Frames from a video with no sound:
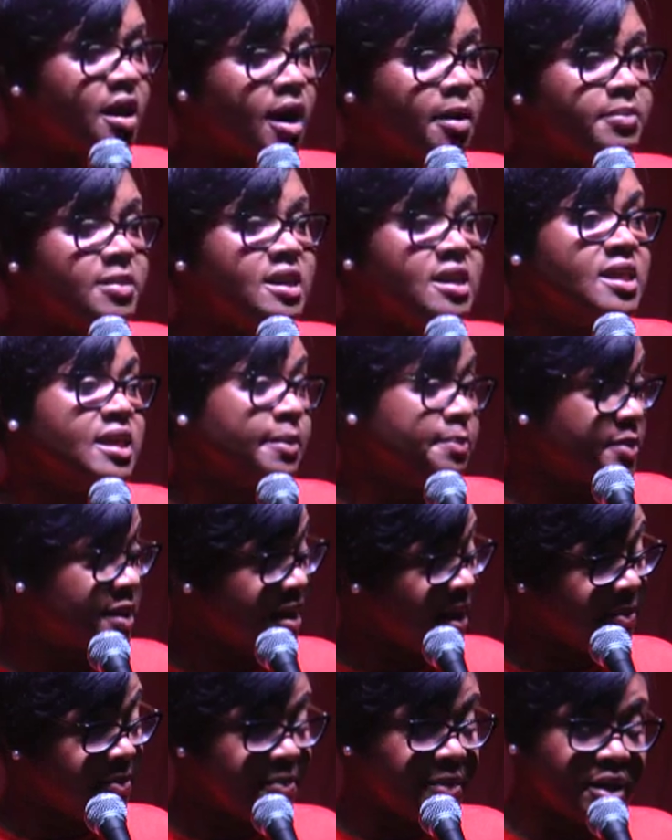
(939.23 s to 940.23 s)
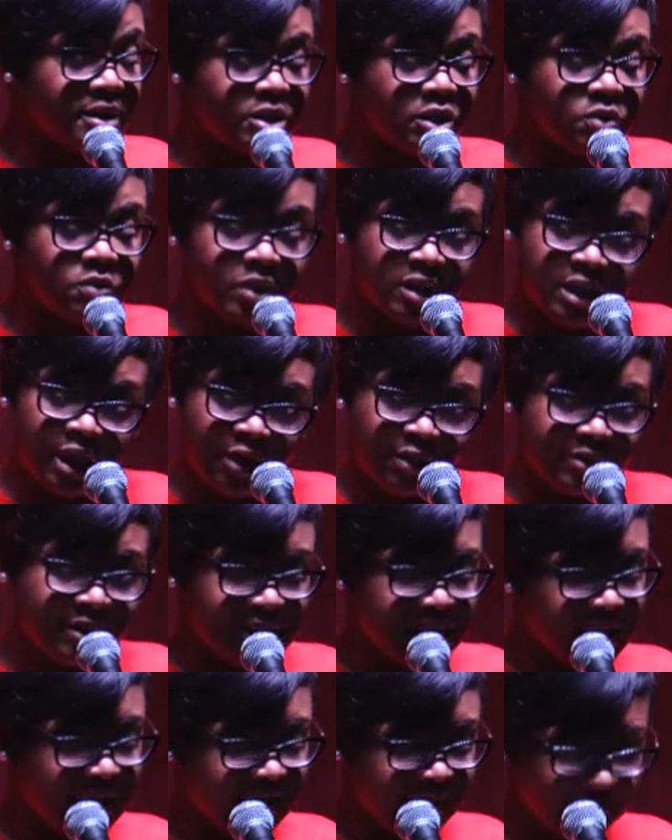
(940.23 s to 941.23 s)
comes September
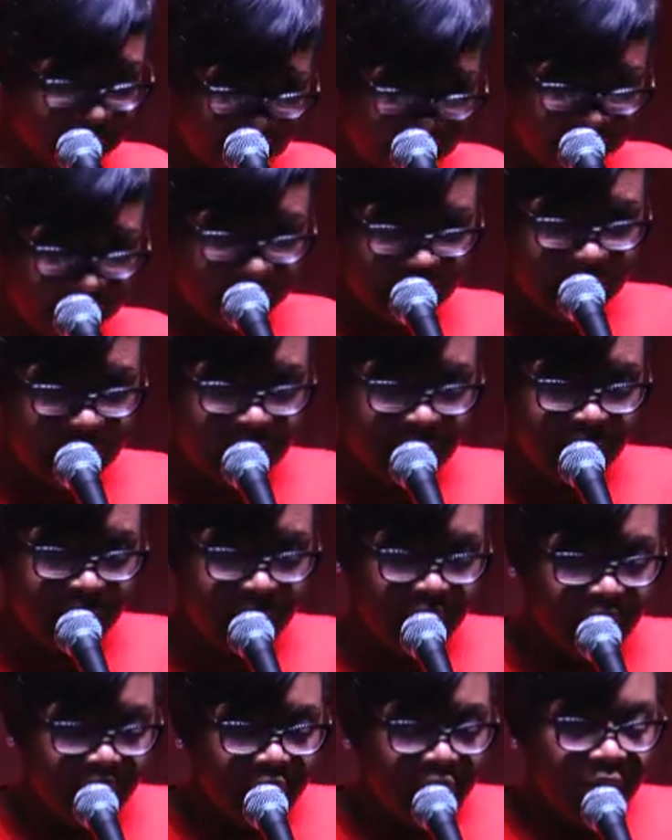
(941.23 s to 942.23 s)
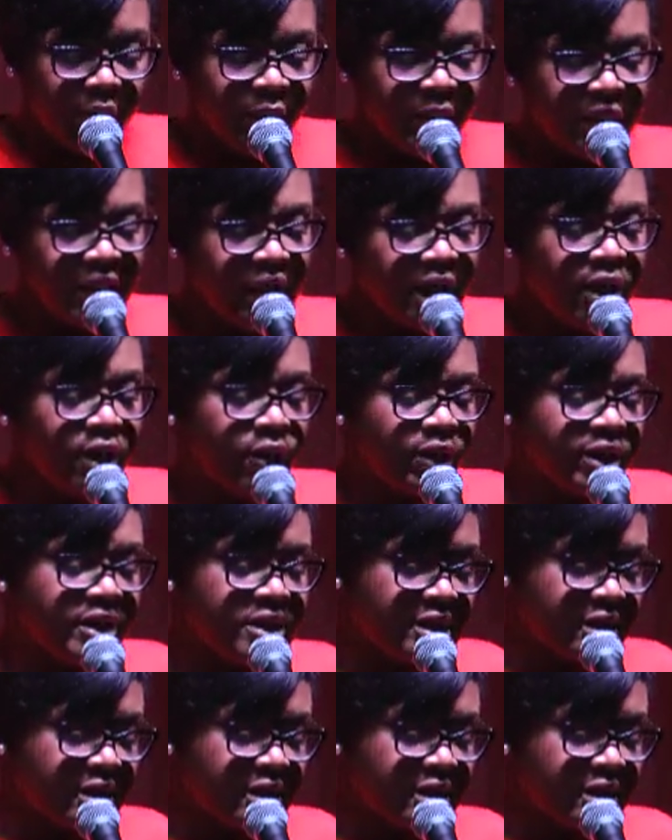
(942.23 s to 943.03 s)
2015. We are going